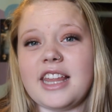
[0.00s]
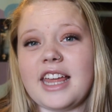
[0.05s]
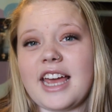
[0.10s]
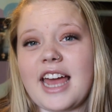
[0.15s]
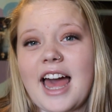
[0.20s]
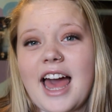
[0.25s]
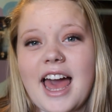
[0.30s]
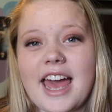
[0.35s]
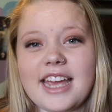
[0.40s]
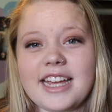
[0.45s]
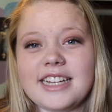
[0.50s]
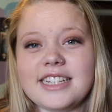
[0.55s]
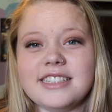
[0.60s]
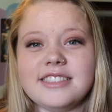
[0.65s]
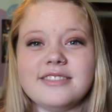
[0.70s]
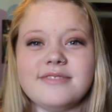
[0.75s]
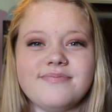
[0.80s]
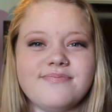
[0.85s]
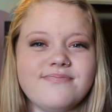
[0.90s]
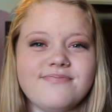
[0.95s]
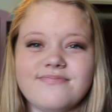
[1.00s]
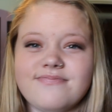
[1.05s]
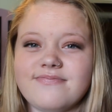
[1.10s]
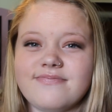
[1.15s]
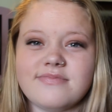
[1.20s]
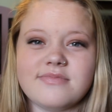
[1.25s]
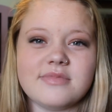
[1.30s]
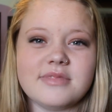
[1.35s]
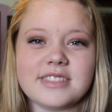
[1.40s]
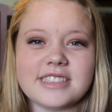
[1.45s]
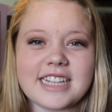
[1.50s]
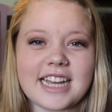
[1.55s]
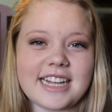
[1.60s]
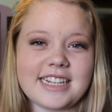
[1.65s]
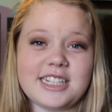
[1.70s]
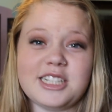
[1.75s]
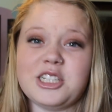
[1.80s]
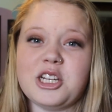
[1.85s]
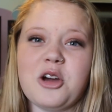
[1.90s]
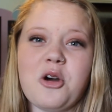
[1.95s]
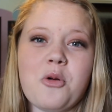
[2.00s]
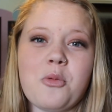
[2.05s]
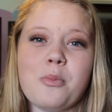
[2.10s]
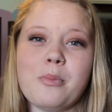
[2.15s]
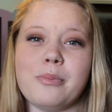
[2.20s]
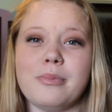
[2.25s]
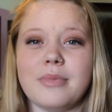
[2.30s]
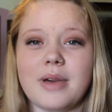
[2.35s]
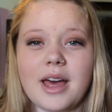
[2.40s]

Like I didn't know.